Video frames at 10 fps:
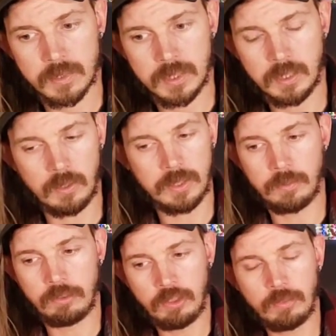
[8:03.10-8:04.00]
it
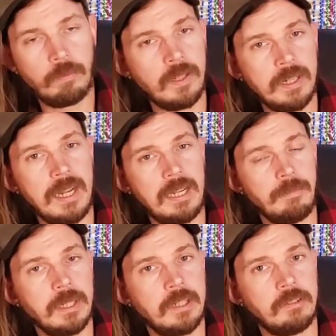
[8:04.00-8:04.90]
was just very
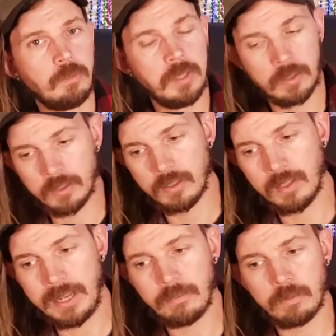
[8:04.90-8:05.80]
odd because we'd heard the
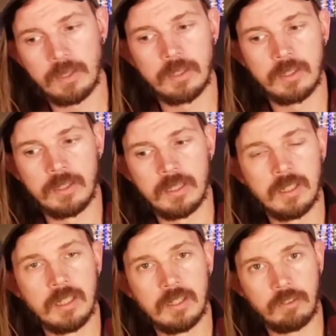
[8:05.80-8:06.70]
laugh, we'd heard
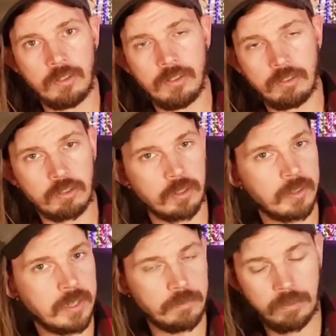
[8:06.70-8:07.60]
sort of the
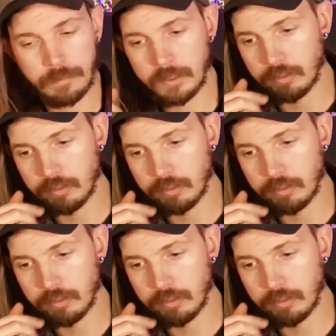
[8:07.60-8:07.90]
scurrying of something